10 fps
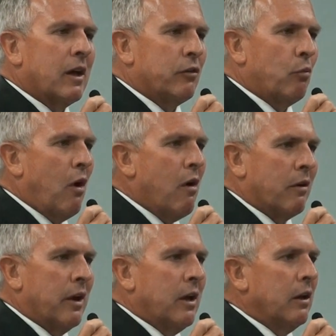It's
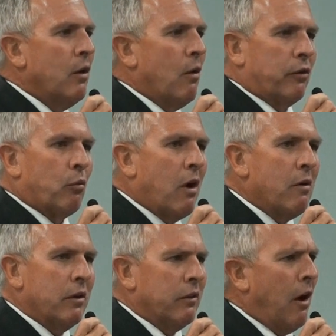wrong. You know what's
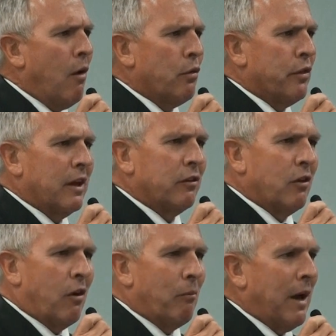wrong? The whole thing's
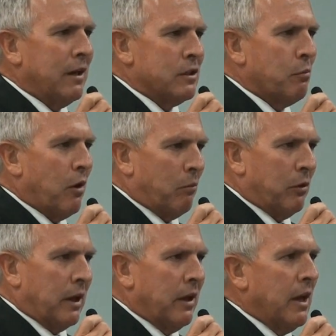not managed
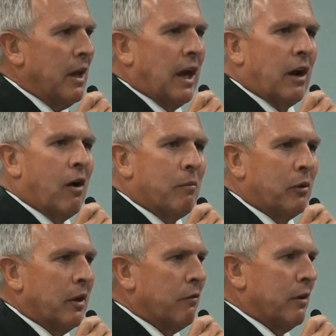properly, and I
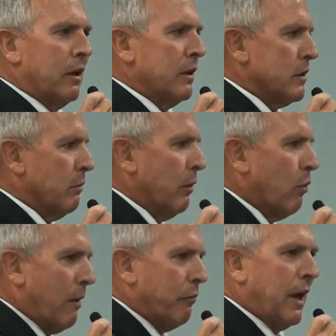believe it needs to be
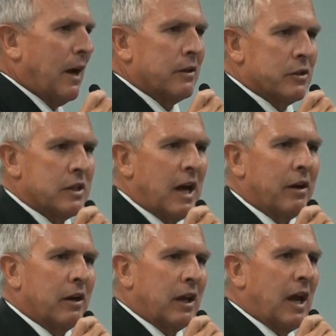rubbed out and
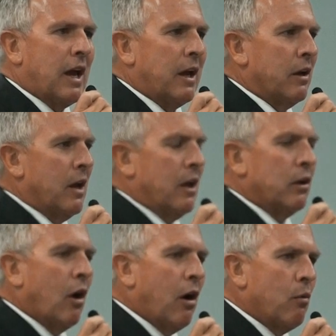started again.
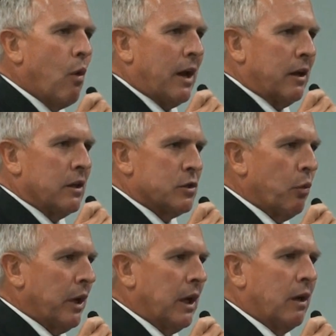No one is
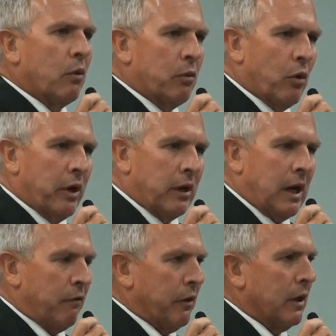winning with
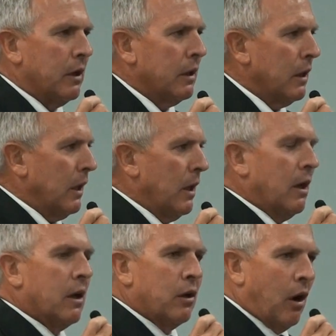
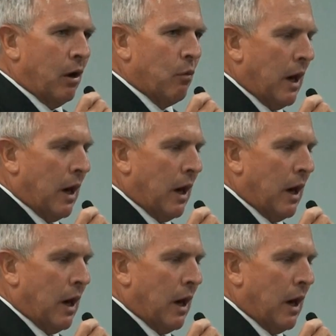WorkCover. No